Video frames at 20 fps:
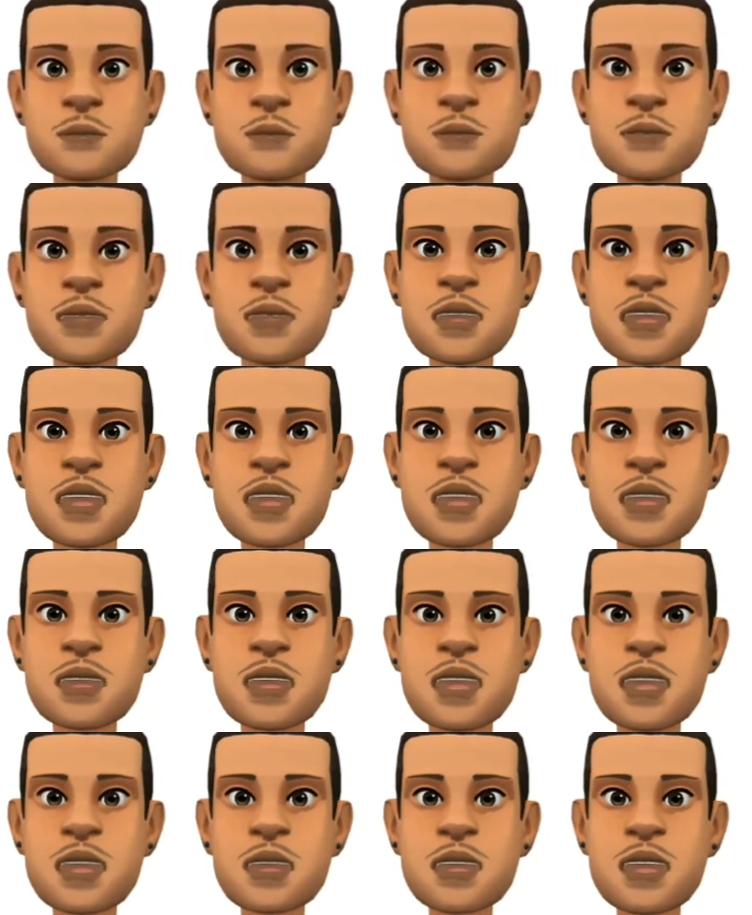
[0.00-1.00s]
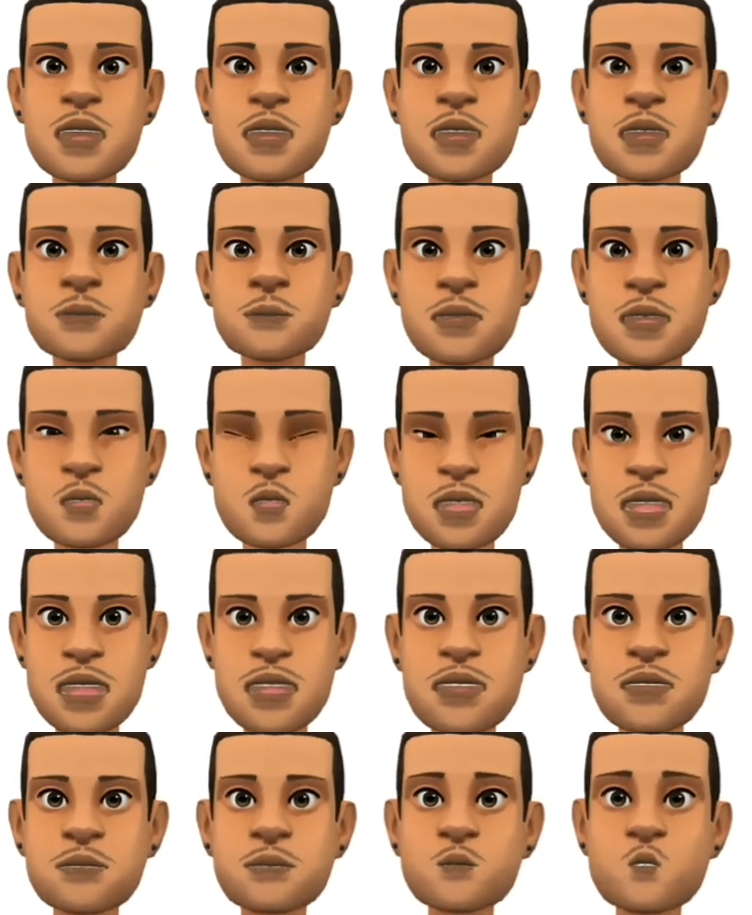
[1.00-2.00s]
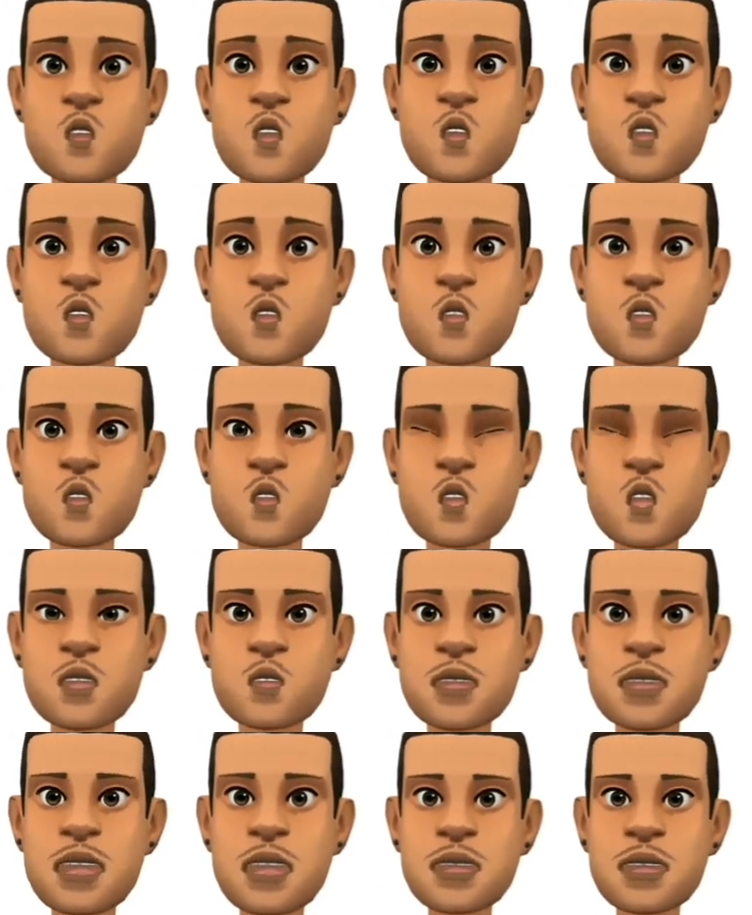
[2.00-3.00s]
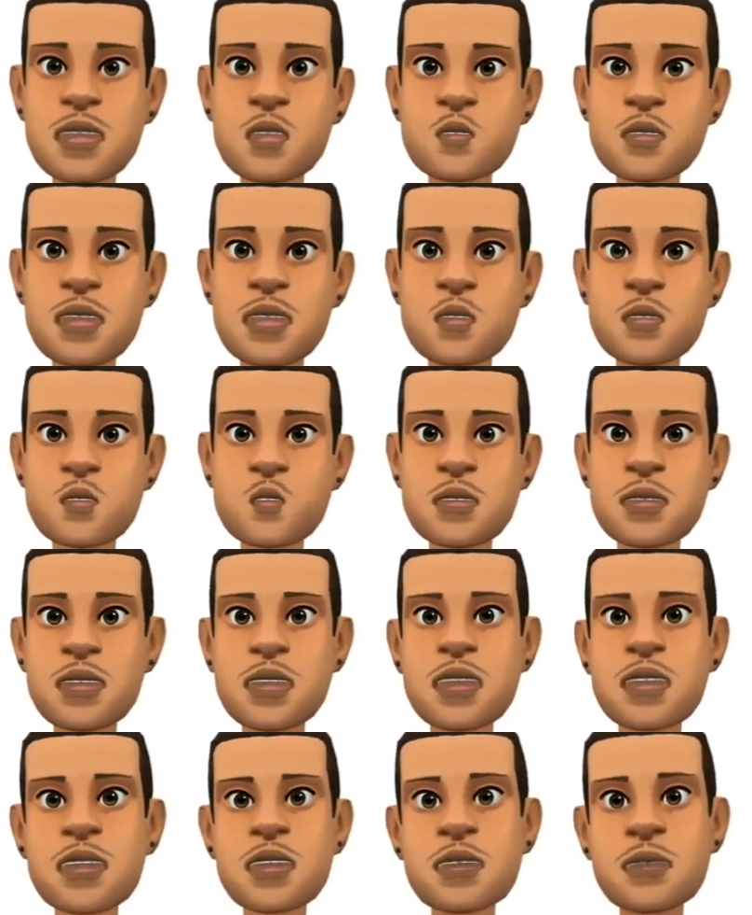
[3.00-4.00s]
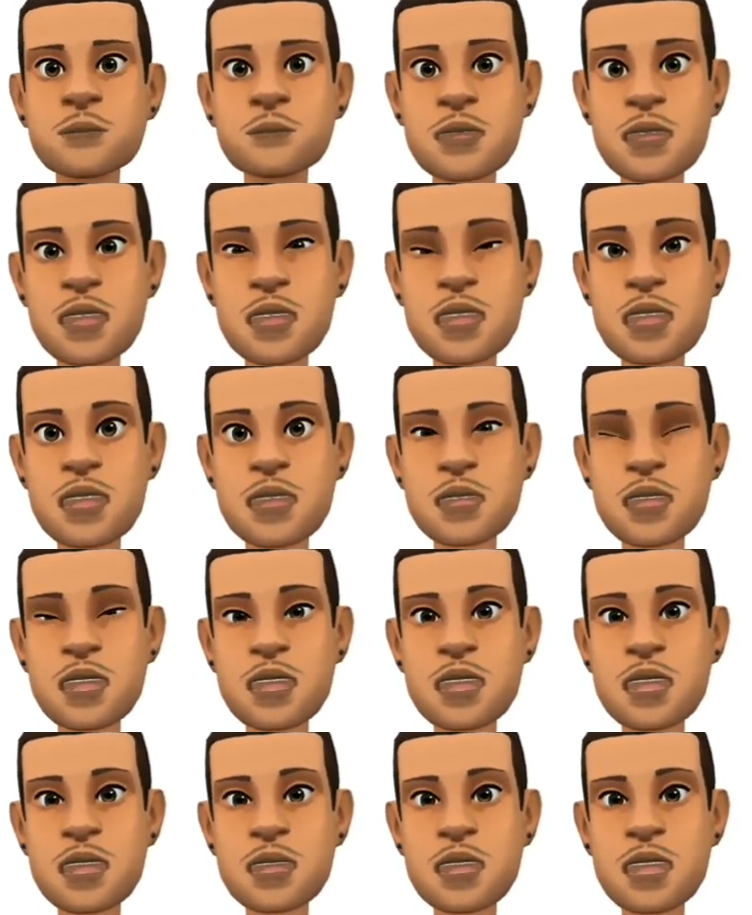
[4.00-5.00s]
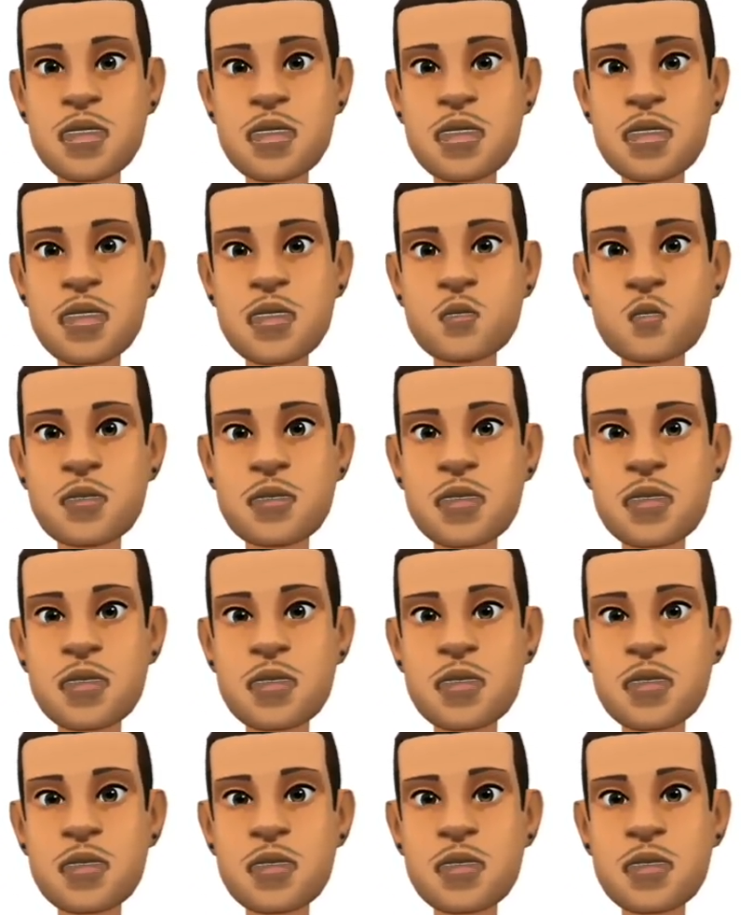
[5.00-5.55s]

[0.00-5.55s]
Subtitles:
According to the SAPS, about 58 people get murdered in South Africa every single day.